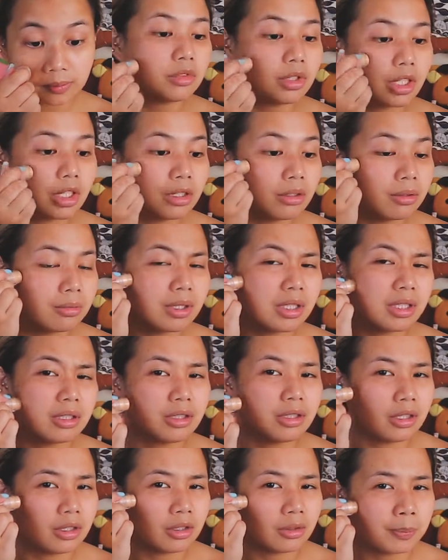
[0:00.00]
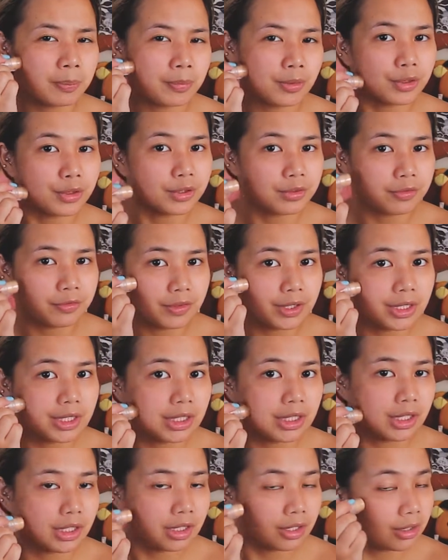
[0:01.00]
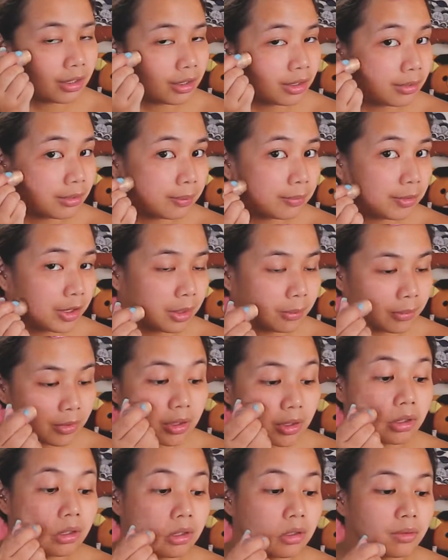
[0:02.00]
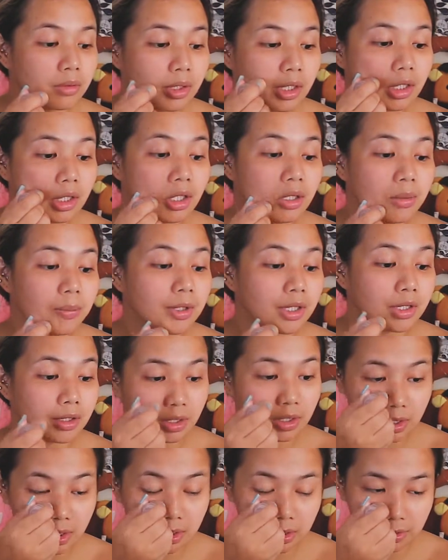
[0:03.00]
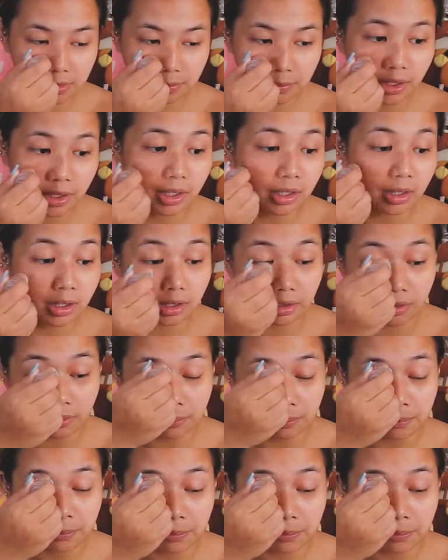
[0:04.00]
I don't really need a pore filling primer right now because my